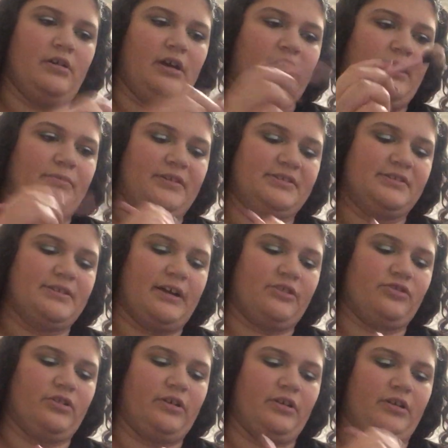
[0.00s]
This is
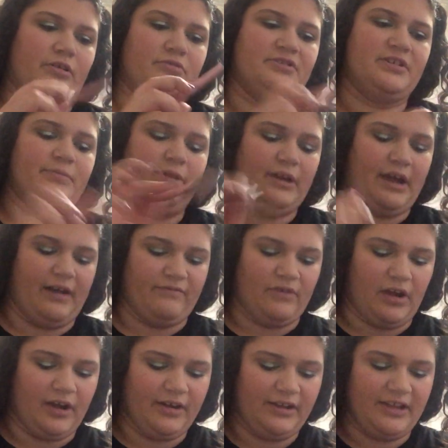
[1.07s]
actually new to me. I have
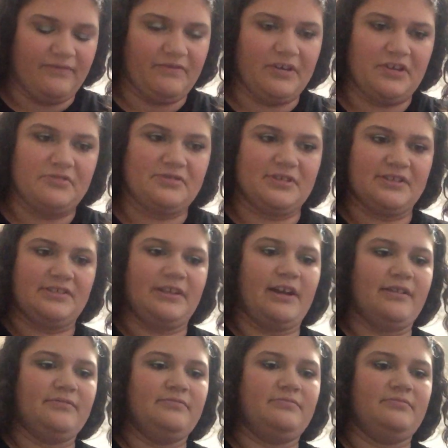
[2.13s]
not even used this yet.